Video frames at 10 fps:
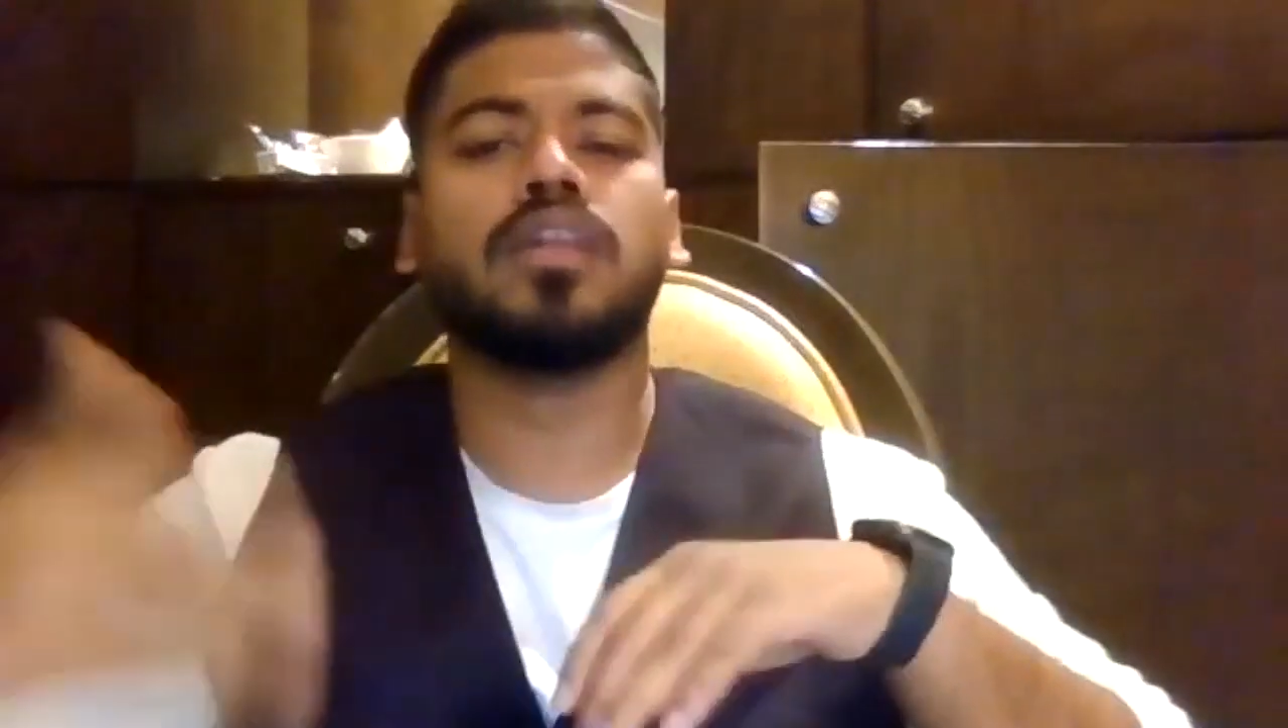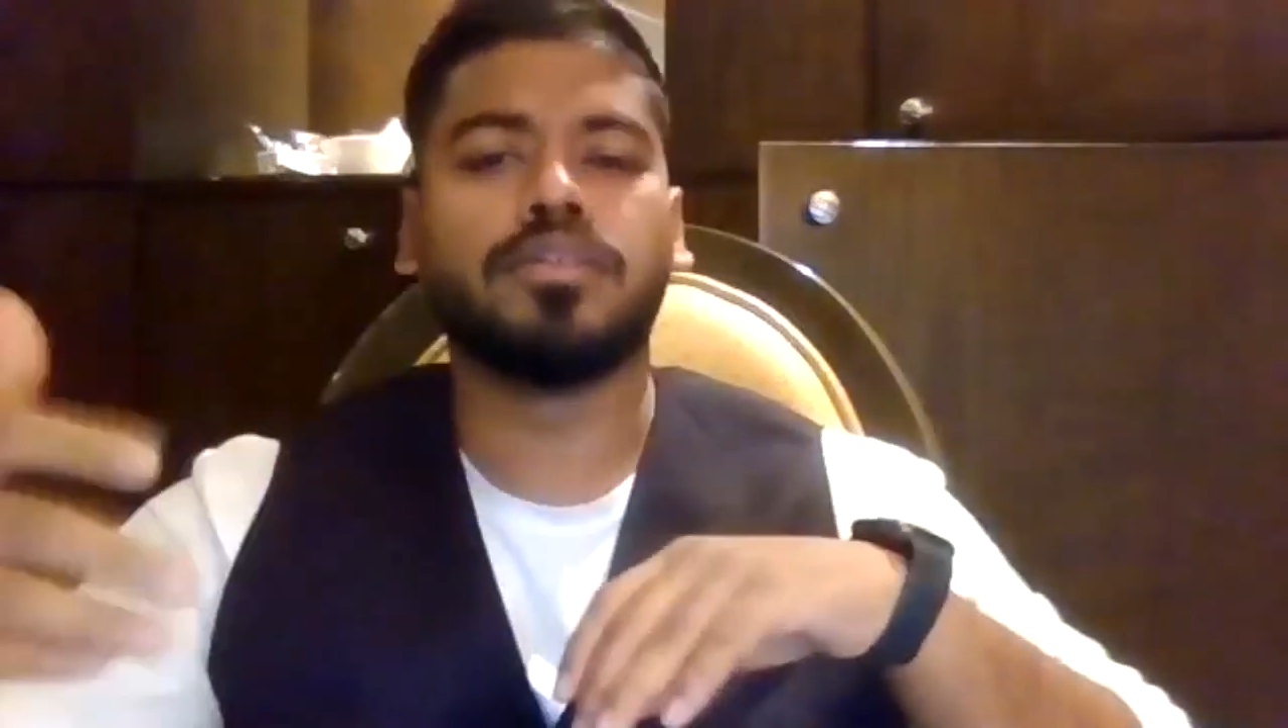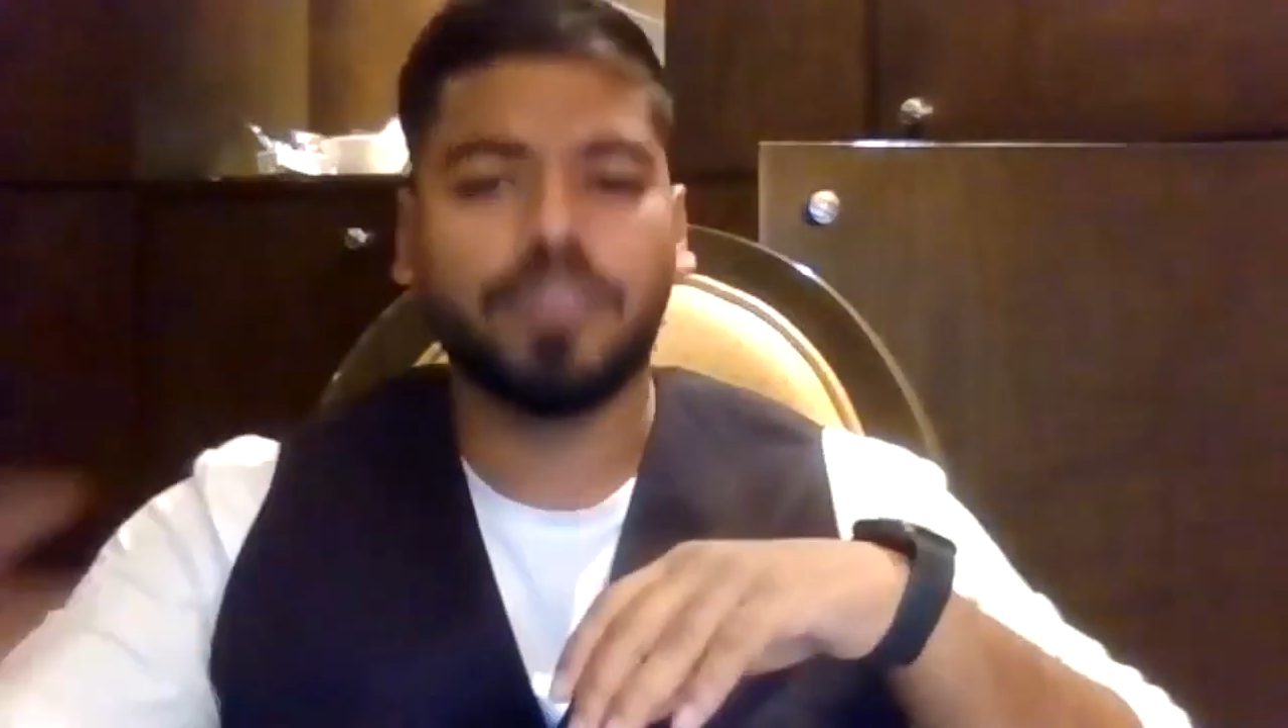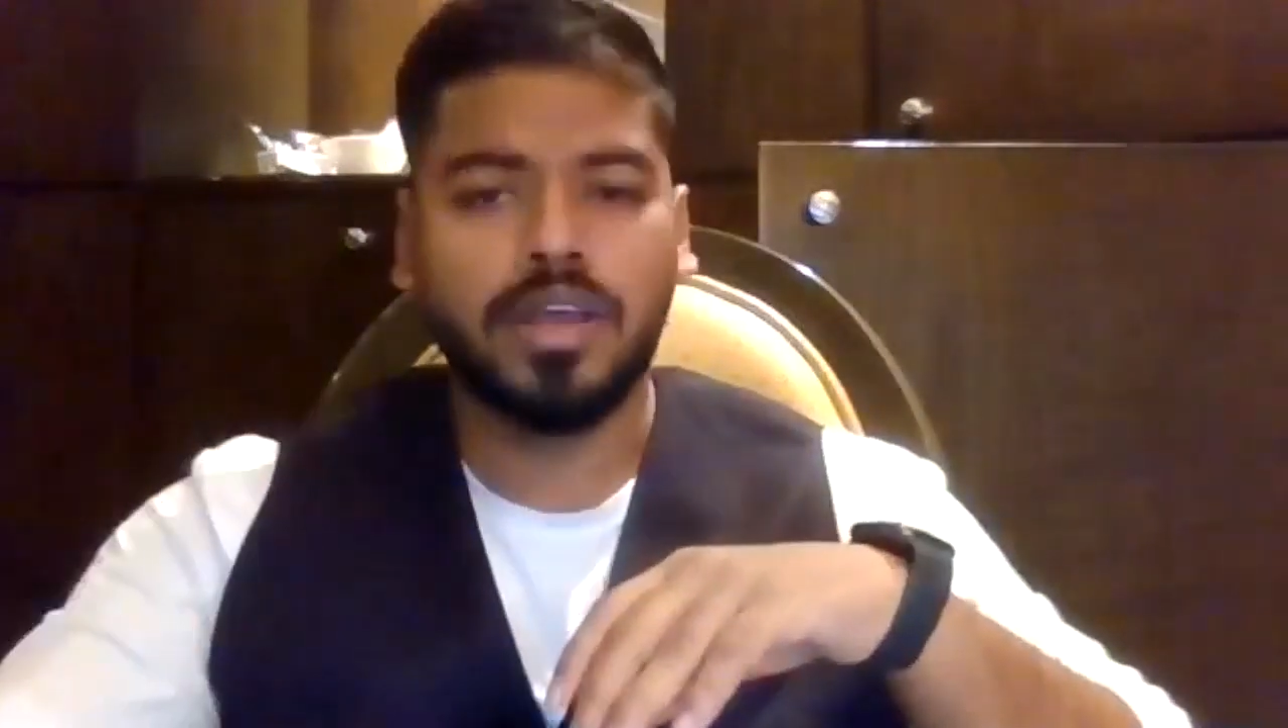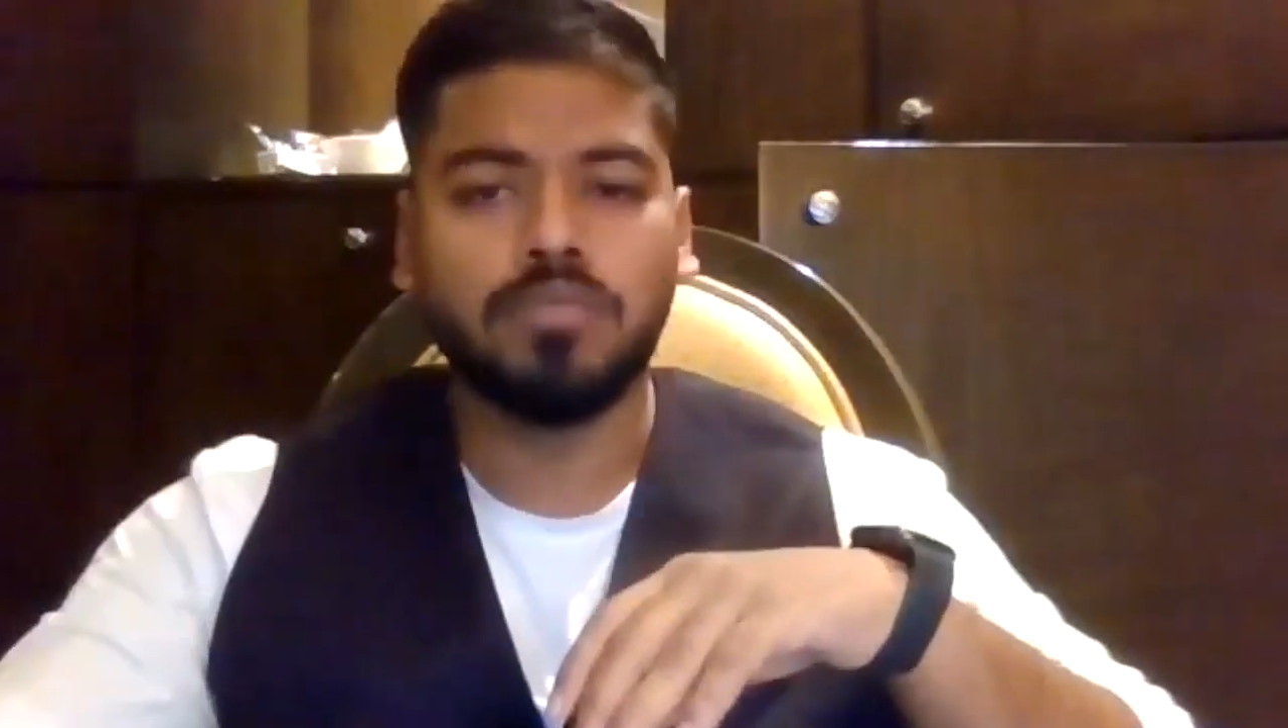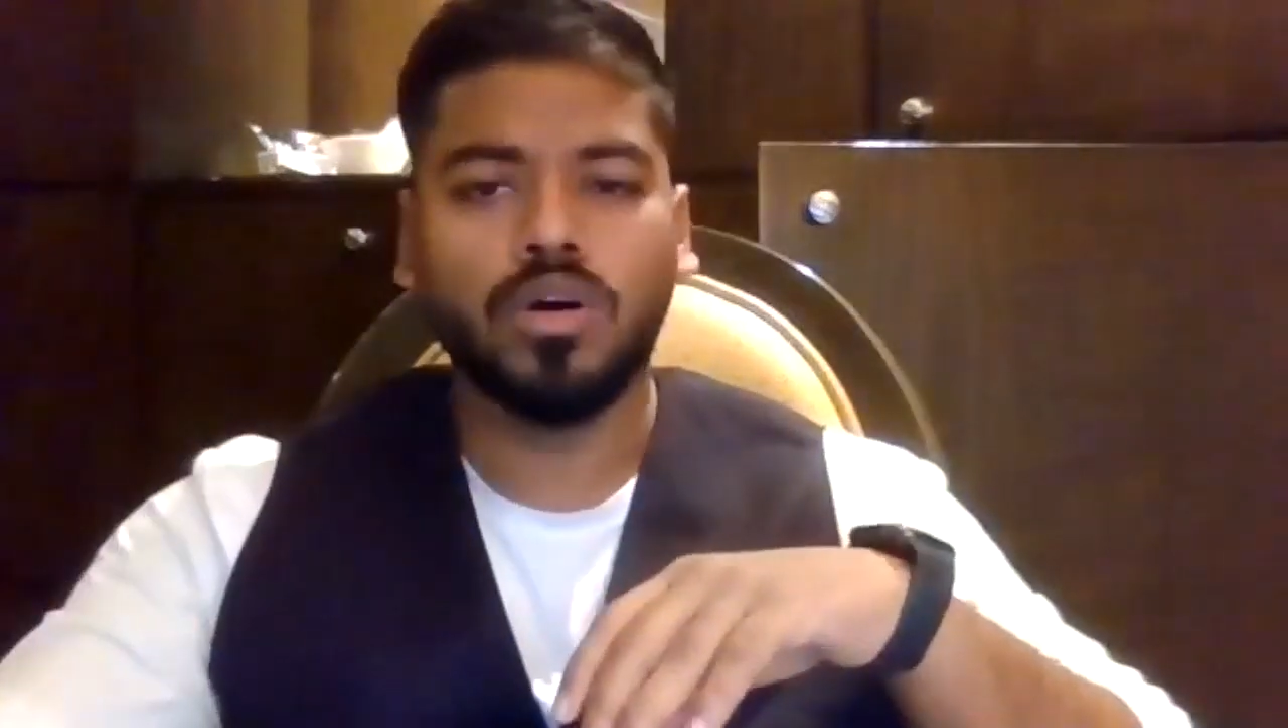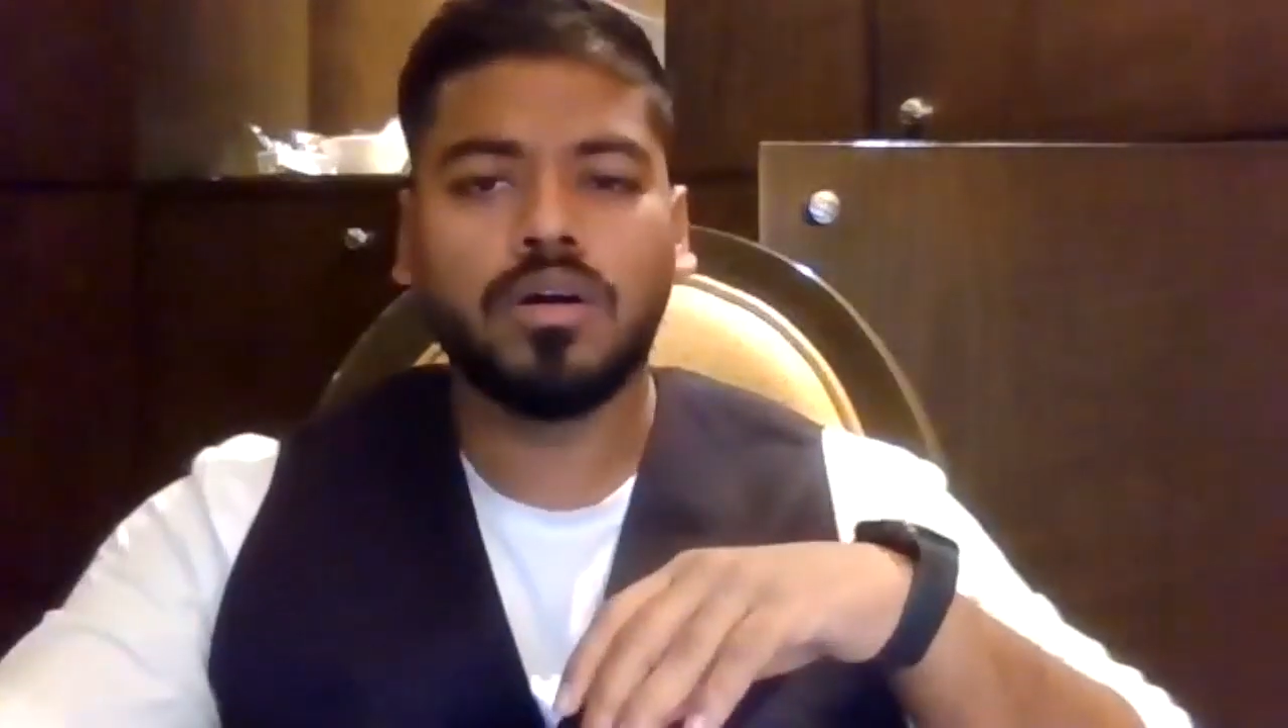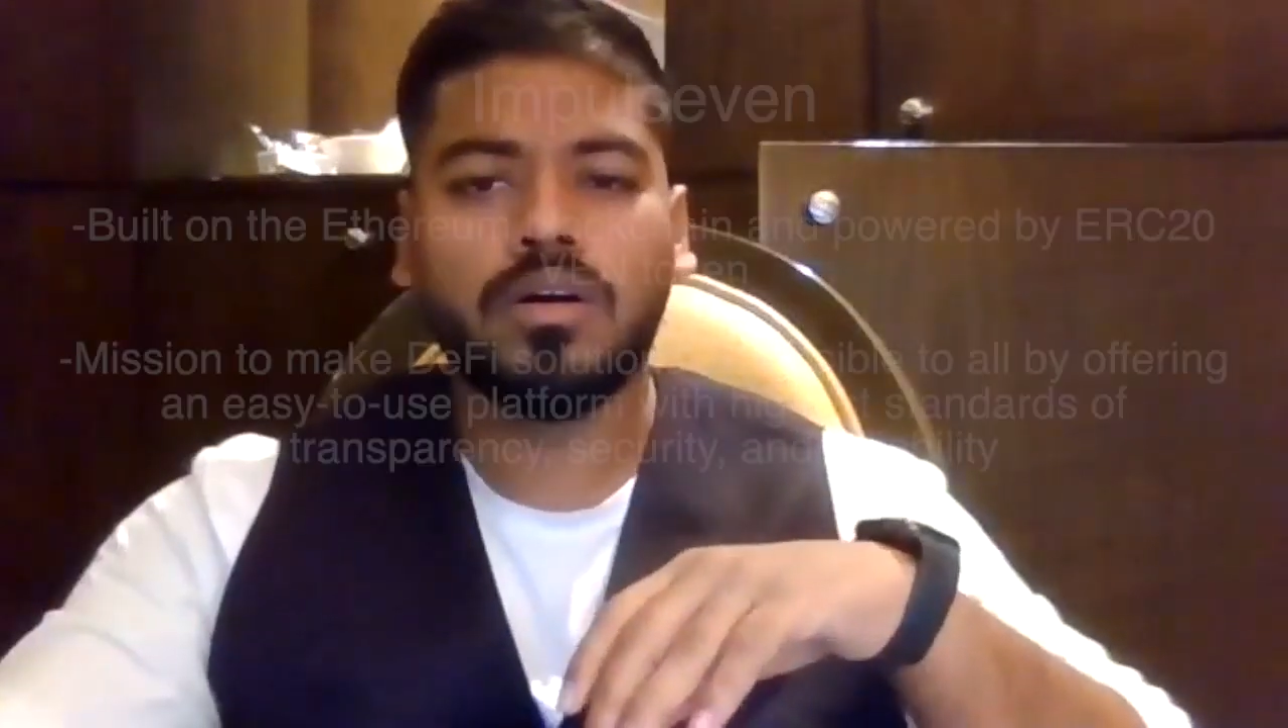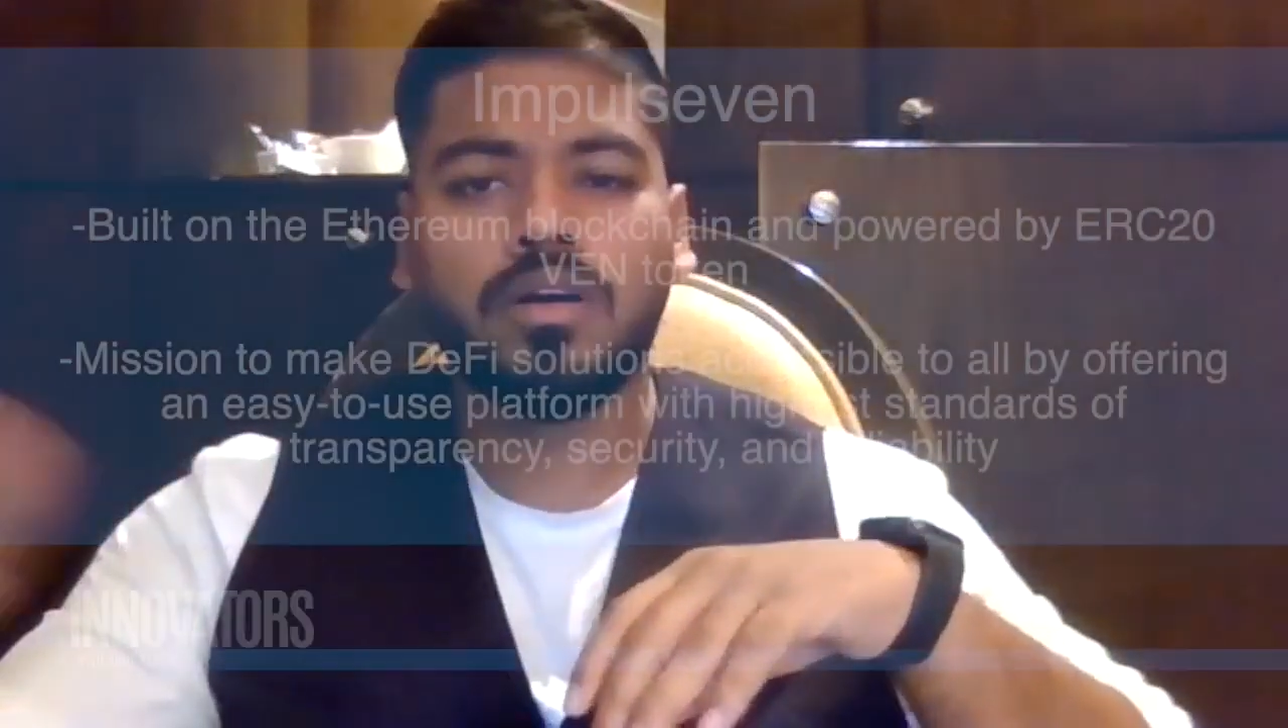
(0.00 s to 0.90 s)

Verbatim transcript: like framework